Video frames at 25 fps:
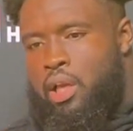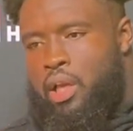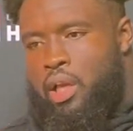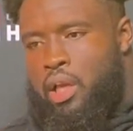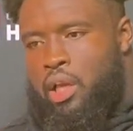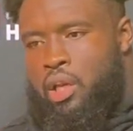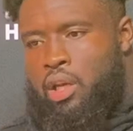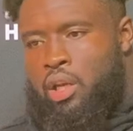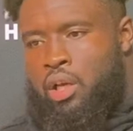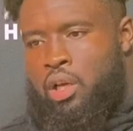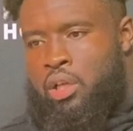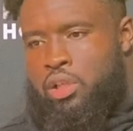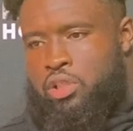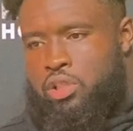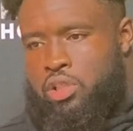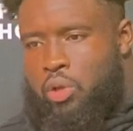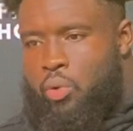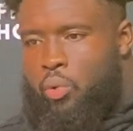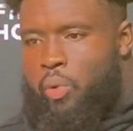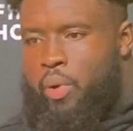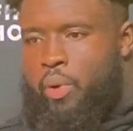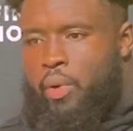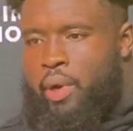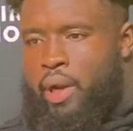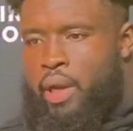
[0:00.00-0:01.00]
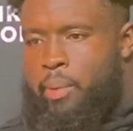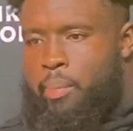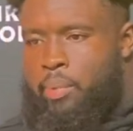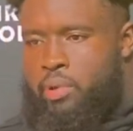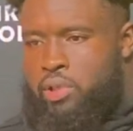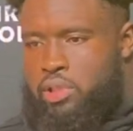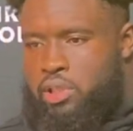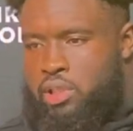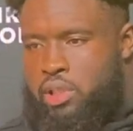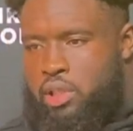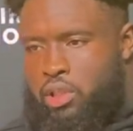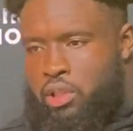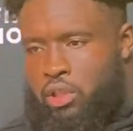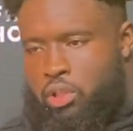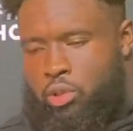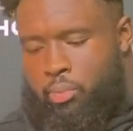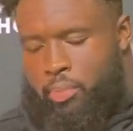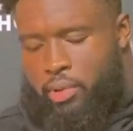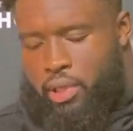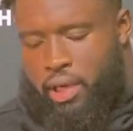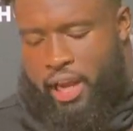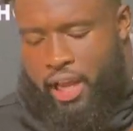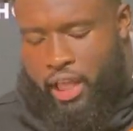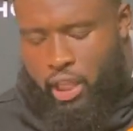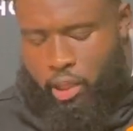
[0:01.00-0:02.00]
and so we were able to see a little
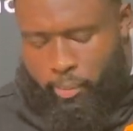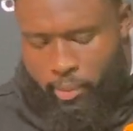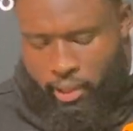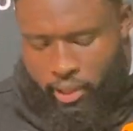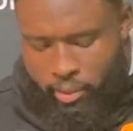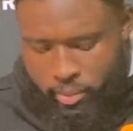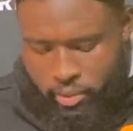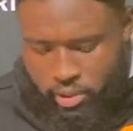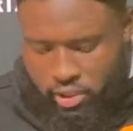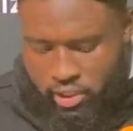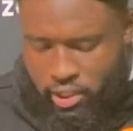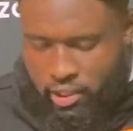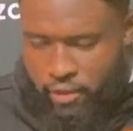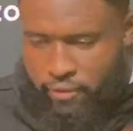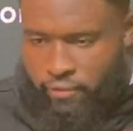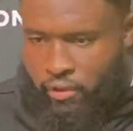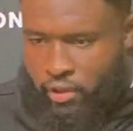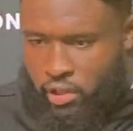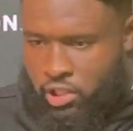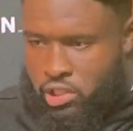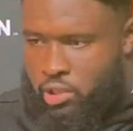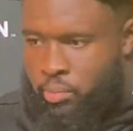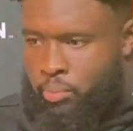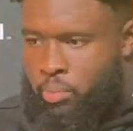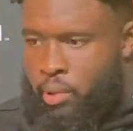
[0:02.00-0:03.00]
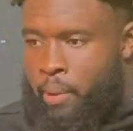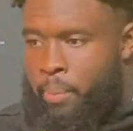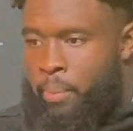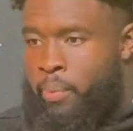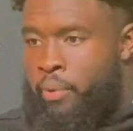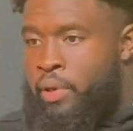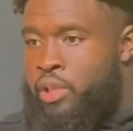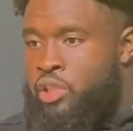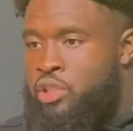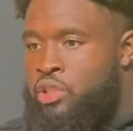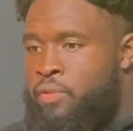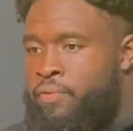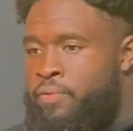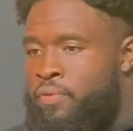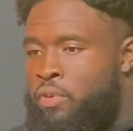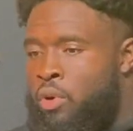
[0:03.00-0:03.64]
bit of Alabama's defense in preparation